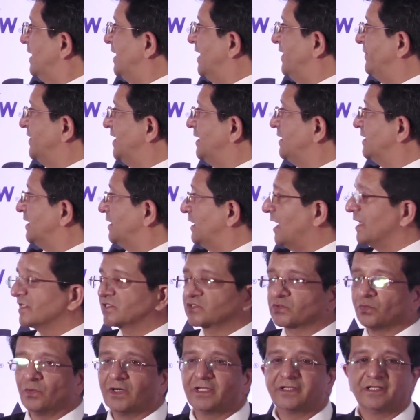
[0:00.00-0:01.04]
And then the
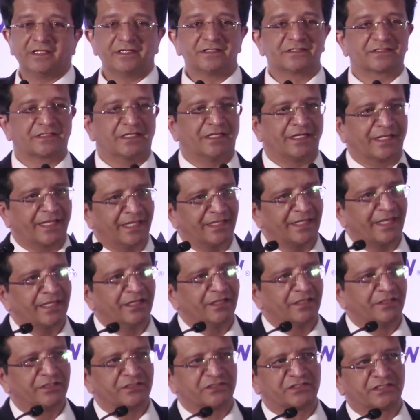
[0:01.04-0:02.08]
last one is, again, I
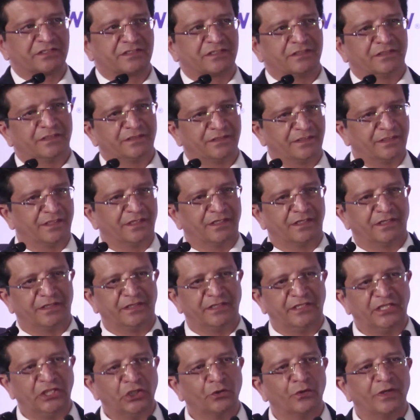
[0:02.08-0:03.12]
urge
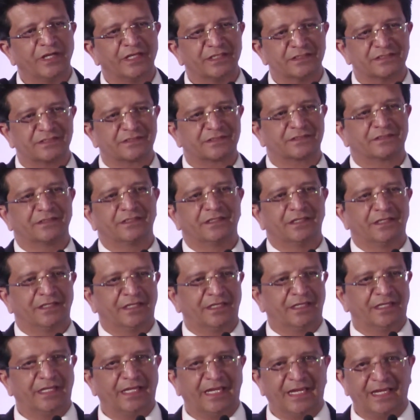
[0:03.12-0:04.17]

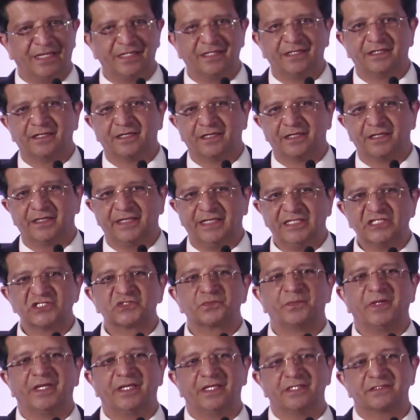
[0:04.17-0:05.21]
DOS and
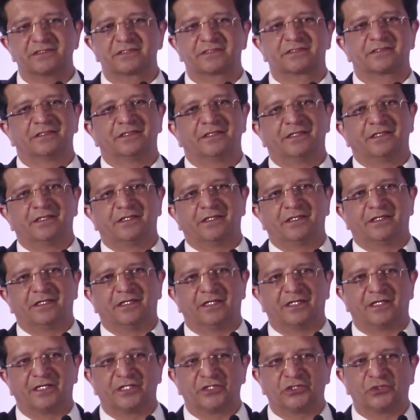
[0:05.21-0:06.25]
InSpace
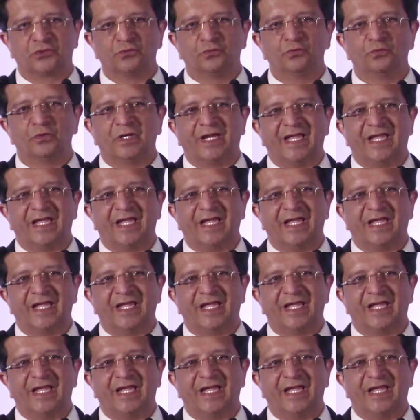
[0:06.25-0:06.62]
to